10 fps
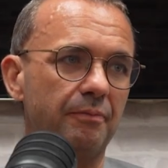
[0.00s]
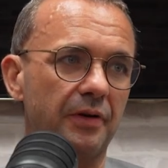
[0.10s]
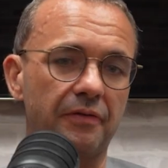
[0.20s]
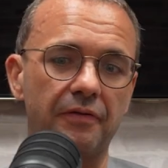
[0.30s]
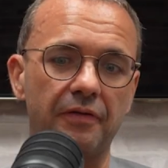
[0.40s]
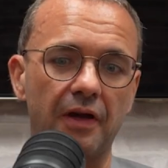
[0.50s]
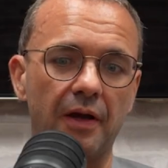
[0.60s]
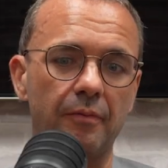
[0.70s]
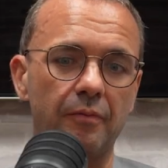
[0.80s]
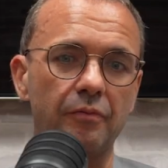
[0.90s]
But
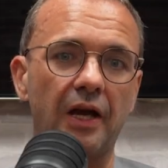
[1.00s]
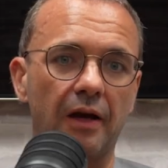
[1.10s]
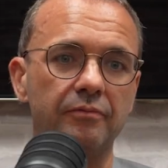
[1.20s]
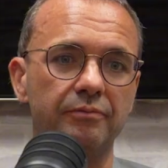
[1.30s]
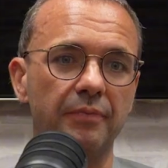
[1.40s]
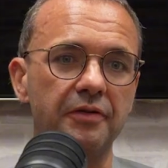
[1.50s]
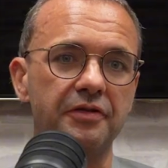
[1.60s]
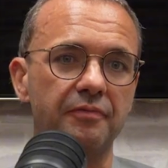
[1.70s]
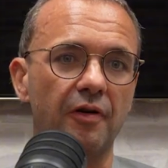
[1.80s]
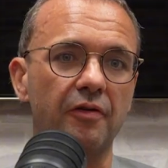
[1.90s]

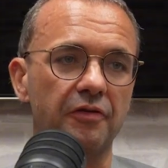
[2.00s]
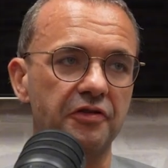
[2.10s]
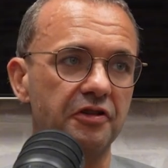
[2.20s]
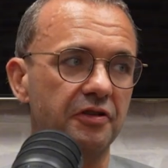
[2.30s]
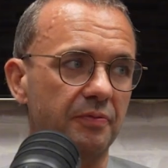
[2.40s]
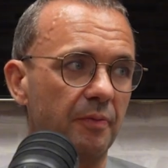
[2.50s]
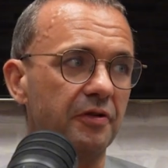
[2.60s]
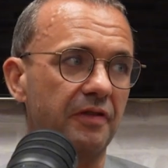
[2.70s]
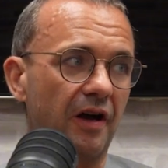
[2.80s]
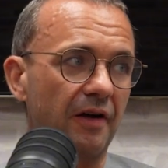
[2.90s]
most Hong Kong students probably
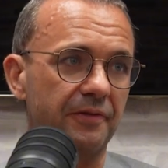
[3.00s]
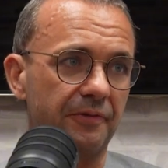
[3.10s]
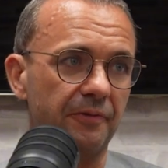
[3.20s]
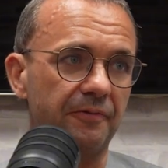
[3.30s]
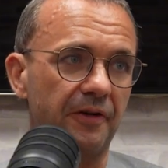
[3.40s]
do that after Form